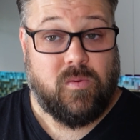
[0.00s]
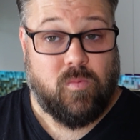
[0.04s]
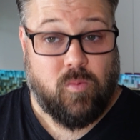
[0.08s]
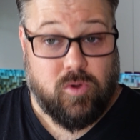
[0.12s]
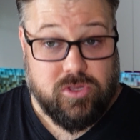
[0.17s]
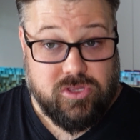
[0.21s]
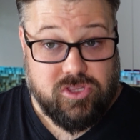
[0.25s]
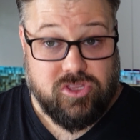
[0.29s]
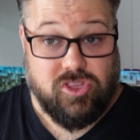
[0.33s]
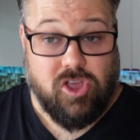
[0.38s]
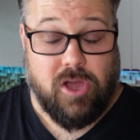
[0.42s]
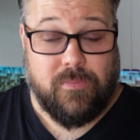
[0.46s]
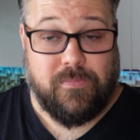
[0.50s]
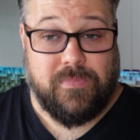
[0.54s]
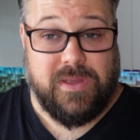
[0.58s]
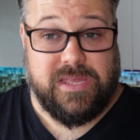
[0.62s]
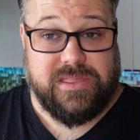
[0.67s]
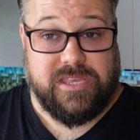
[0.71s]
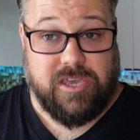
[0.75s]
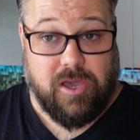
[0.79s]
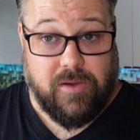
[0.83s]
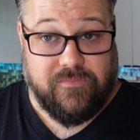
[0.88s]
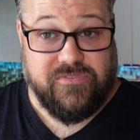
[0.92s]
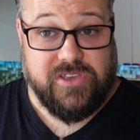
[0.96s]
would not be
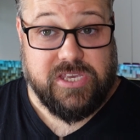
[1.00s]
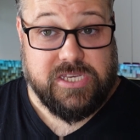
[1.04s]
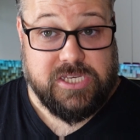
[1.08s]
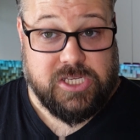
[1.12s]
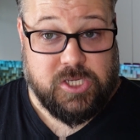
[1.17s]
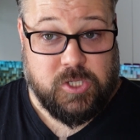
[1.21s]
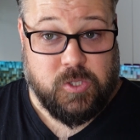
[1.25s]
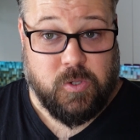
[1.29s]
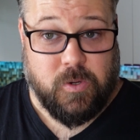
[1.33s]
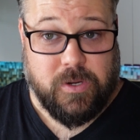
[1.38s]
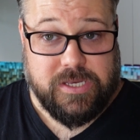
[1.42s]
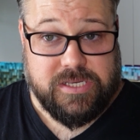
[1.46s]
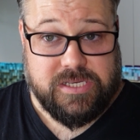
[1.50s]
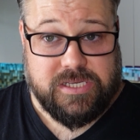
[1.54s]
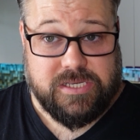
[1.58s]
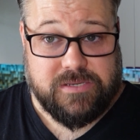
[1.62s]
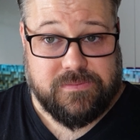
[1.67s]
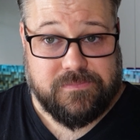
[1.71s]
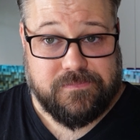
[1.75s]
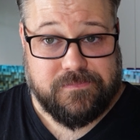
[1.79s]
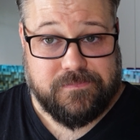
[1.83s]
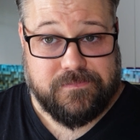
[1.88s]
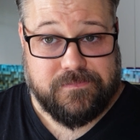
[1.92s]
the obvious choice.